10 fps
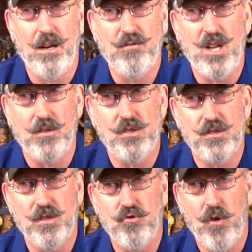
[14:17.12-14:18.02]

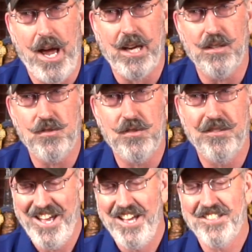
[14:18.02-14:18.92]
Dungeons and Dragons.
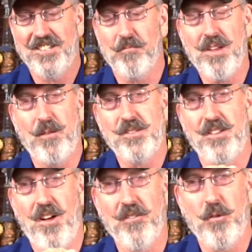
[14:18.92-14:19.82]
Sometimes
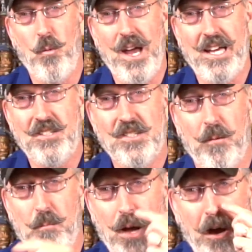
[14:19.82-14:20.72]
along the way,
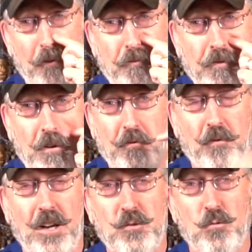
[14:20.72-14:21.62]
some of your
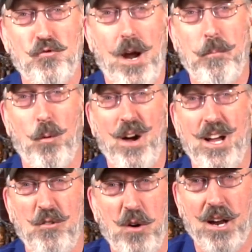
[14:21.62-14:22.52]
friends would drop
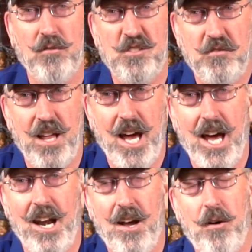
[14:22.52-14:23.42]
away. Oh, I don't do
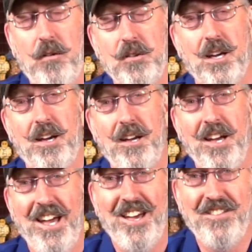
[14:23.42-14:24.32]
that. Oh, okay.
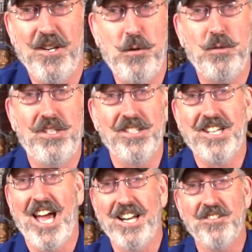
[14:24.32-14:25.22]
And then you would just
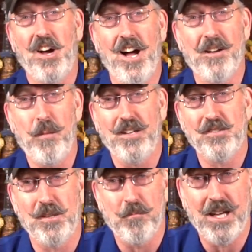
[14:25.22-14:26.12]
kind of talk about
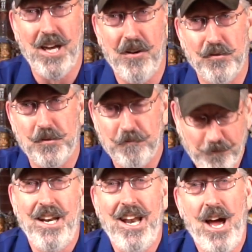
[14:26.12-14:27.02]
something else.
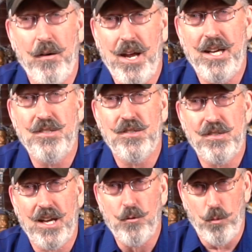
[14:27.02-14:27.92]
Nowadays is
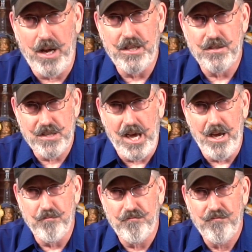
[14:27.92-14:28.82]
a great
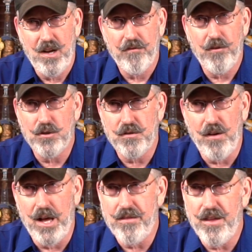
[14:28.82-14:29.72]
time. First of
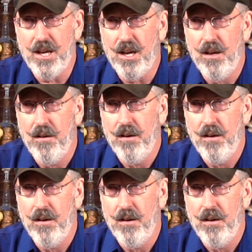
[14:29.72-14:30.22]
all, I think